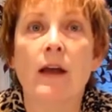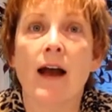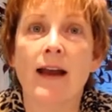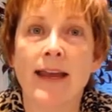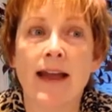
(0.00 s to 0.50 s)

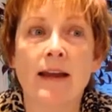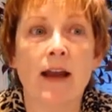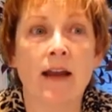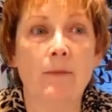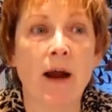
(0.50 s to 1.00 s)
Again,
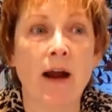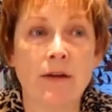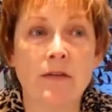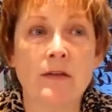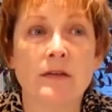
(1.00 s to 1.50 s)
and part
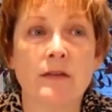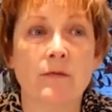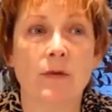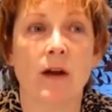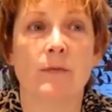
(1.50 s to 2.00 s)
of
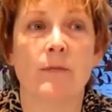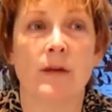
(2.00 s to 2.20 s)
this um,